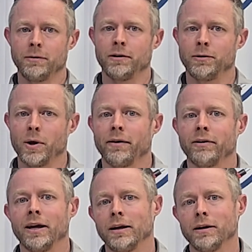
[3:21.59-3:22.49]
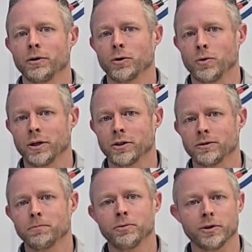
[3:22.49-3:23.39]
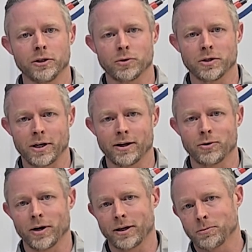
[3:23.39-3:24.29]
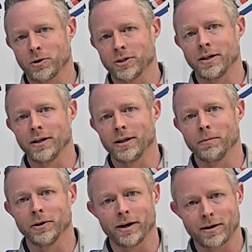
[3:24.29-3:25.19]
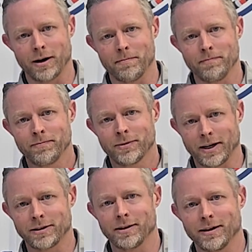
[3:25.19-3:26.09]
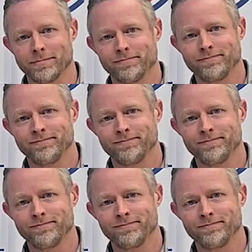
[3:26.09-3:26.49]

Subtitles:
If you have any other questions, please reach out to our experts at Heatcable.com. Thanks again.